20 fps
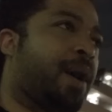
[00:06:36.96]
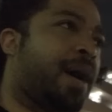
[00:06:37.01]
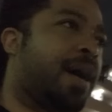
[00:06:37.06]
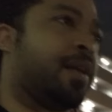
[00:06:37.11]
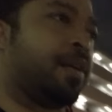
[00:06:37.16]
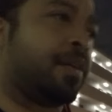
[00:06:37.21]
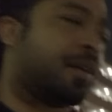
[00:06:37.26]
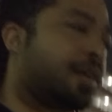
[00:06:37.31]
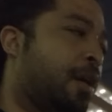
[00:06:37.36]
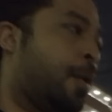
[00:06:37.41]

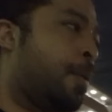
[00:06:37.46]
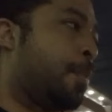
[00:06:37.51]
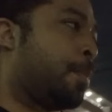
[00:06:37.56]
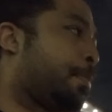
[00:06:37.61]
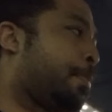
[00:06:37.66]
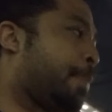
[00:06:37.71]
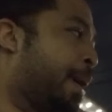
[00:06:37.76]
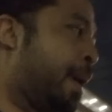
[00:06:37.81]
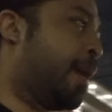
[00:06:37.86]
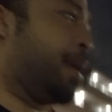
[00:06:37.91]
while ago,
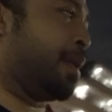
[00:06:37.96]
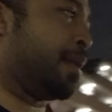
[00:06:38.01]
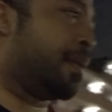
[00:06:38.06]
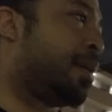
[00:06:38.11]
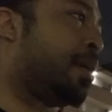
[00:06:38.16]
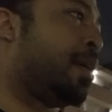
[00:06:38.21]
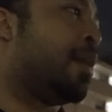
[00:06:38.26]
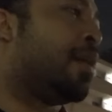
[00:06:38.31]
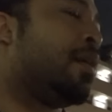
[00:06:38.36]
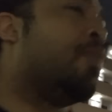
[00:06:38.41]
and
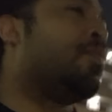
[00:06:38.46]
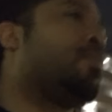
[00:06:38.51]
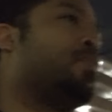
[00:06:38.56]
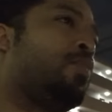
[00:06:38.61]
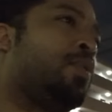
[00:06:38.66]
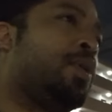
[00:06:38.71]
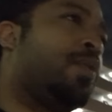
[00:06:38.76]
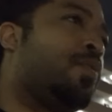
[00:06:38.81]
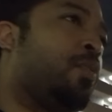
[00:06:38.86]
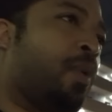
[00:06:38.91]

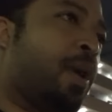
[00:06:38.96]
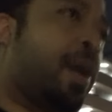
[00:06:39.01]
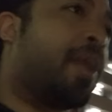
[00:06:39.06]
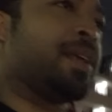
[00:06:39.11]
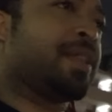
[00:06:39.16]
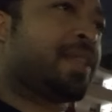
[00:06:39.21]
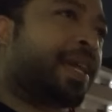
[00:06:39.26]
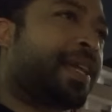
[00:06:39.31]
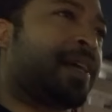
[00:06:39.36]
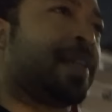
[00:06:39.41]

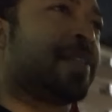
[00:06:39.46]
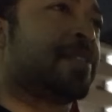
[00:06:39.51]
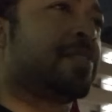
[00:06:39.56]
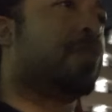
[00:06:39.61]
I